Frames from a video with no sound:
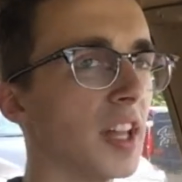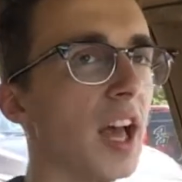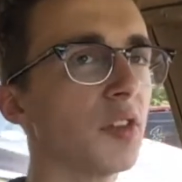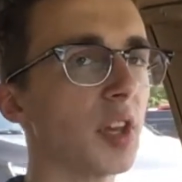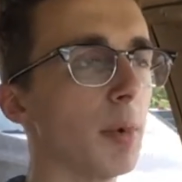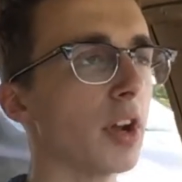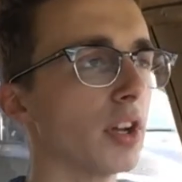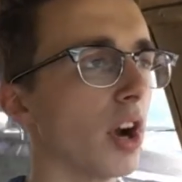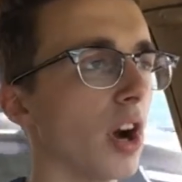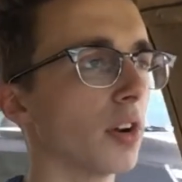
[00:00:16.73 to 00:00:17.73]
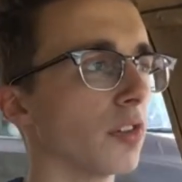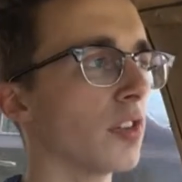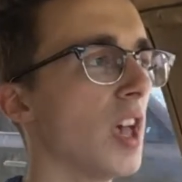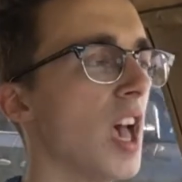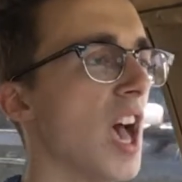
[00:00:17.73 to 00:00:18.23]
classic American cars.
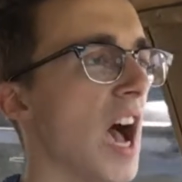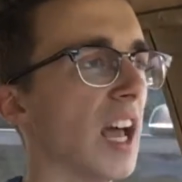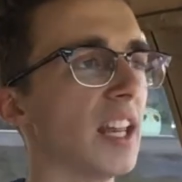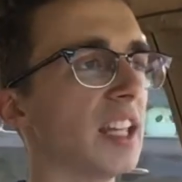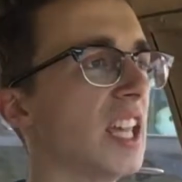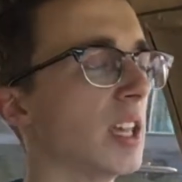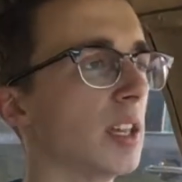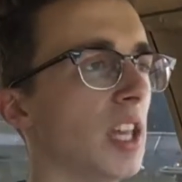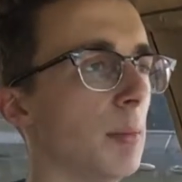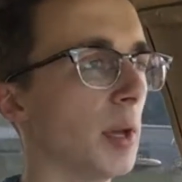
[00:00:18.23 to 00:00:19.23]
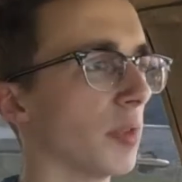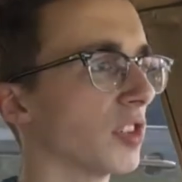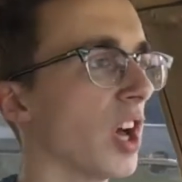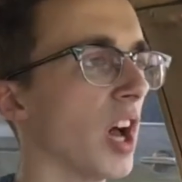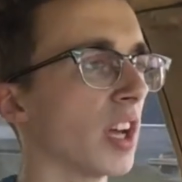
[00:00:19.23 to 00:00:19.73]
I like keeping them
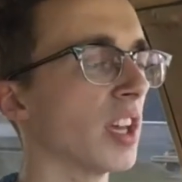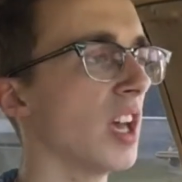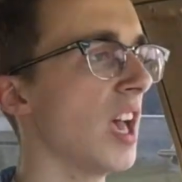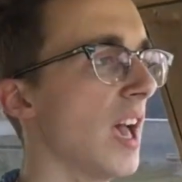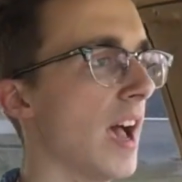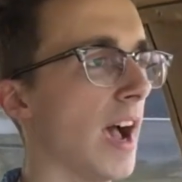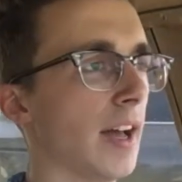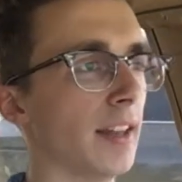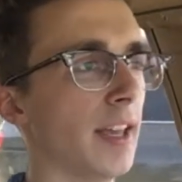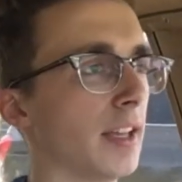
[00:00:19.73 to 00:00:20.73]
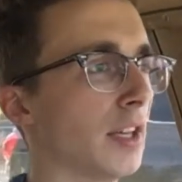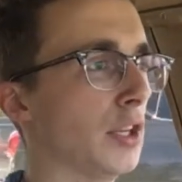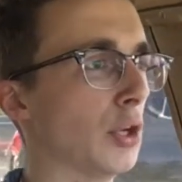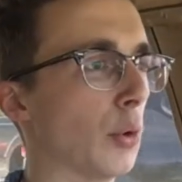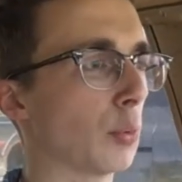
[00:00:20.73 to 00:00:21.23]
stock. I like,
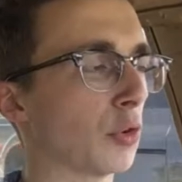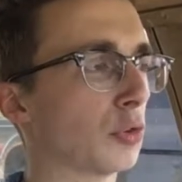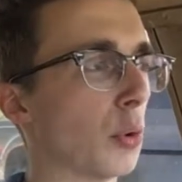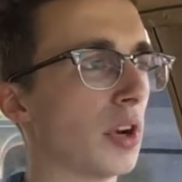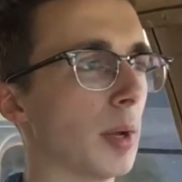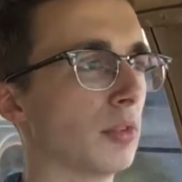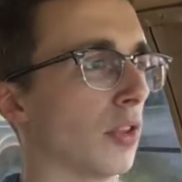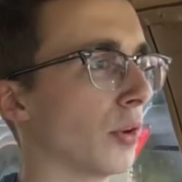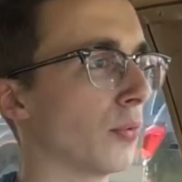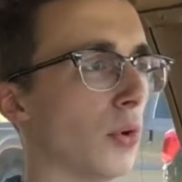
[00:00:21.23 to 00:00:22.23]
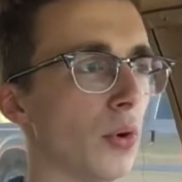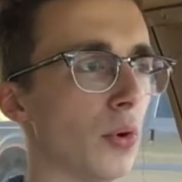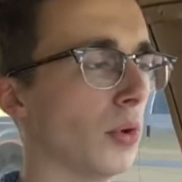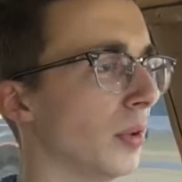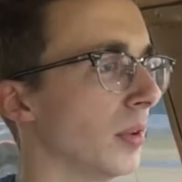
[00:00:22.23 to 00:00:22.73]
restoring them to their
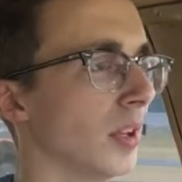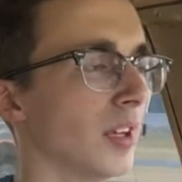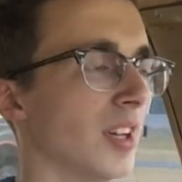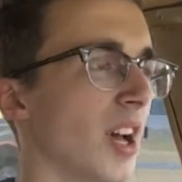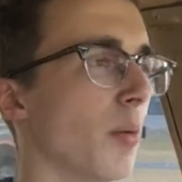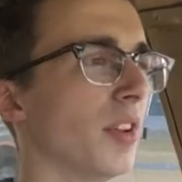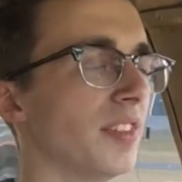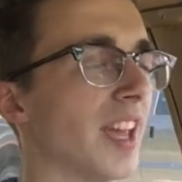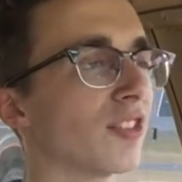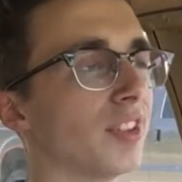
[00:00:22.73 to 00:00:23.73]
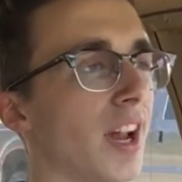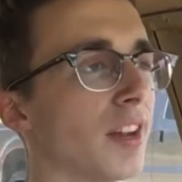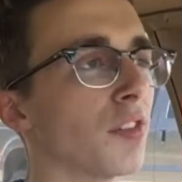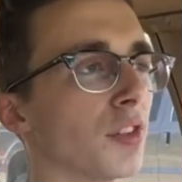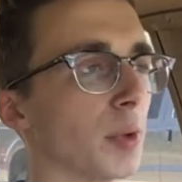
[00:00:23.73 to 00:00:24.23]
full. Well, actually, not
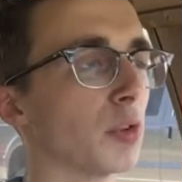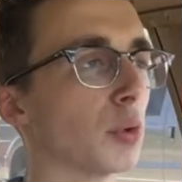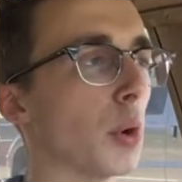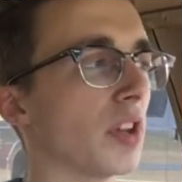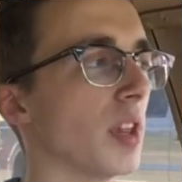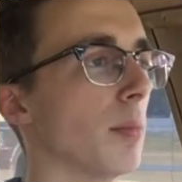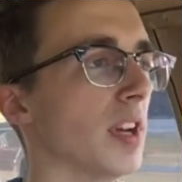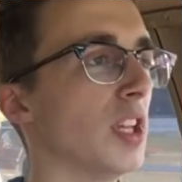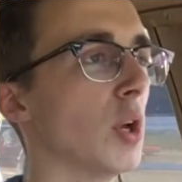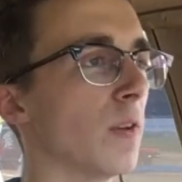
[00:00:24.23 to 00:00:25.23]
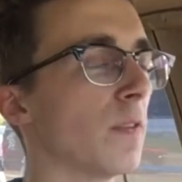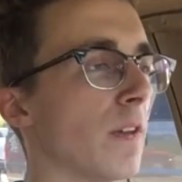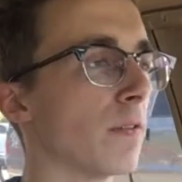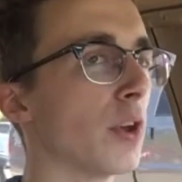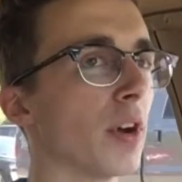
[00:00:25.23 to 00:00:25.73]
necessarily restoring them, but
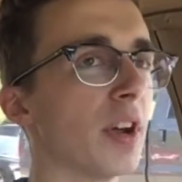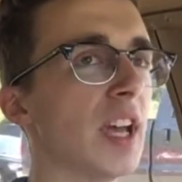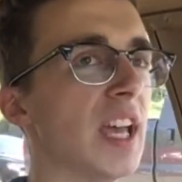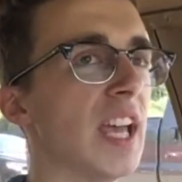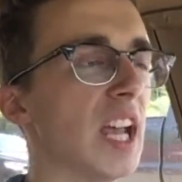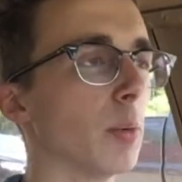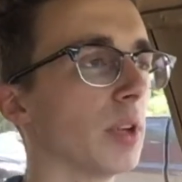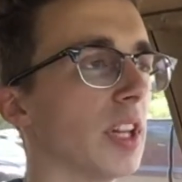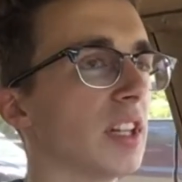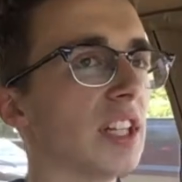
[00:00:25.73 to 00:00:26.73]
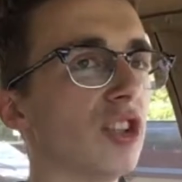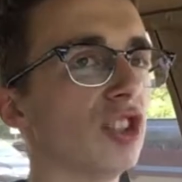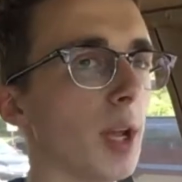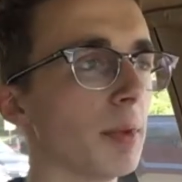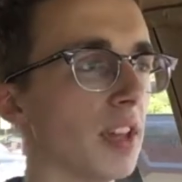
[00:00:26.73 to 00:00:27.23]
if they're in really clean
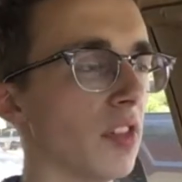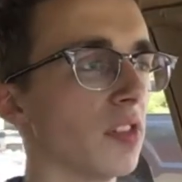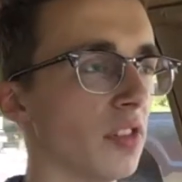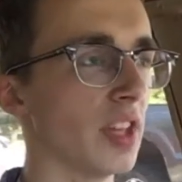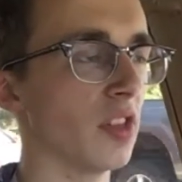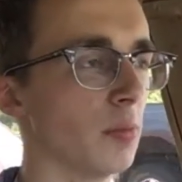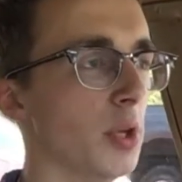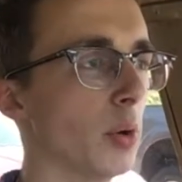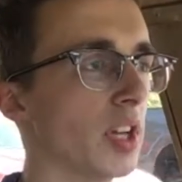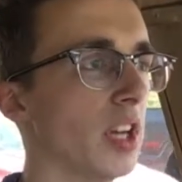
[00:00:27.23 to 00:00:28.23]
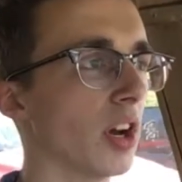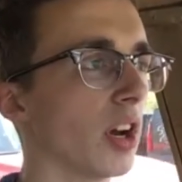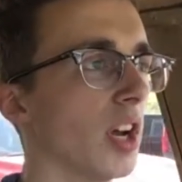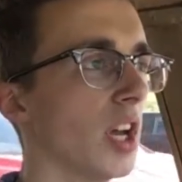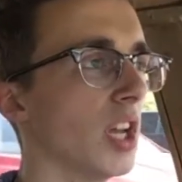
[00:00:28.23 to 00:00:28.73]
shape, like this Buick here,
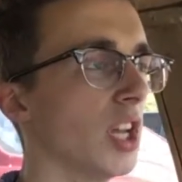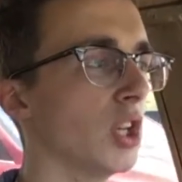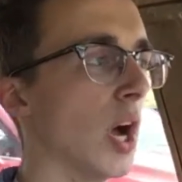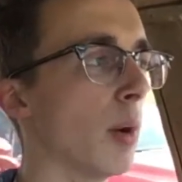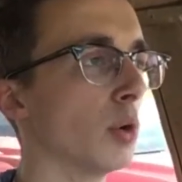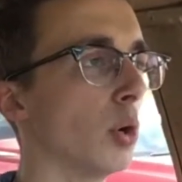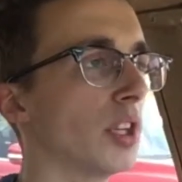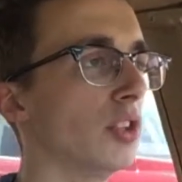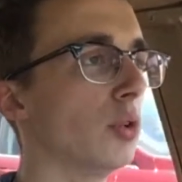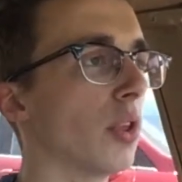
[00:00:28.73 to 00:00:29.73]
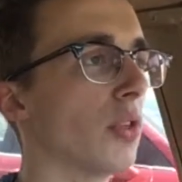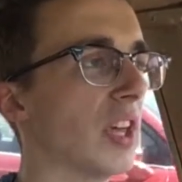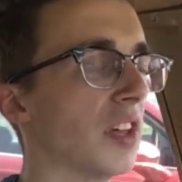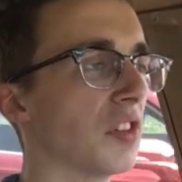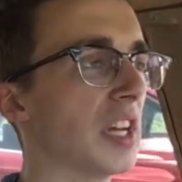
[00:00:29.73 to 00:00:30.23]
I will only do the
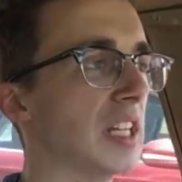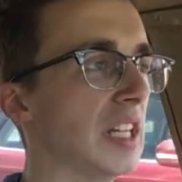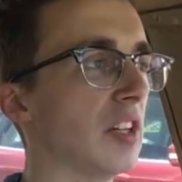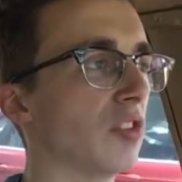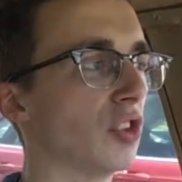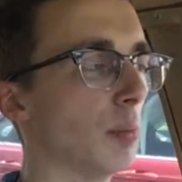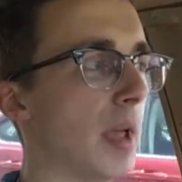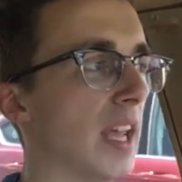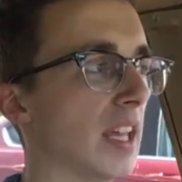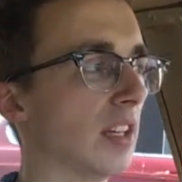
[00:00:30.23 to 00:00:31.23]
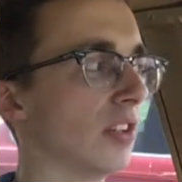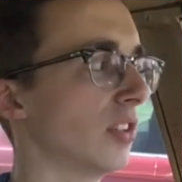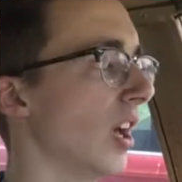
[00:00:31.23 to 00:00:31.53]
things that it needs to make it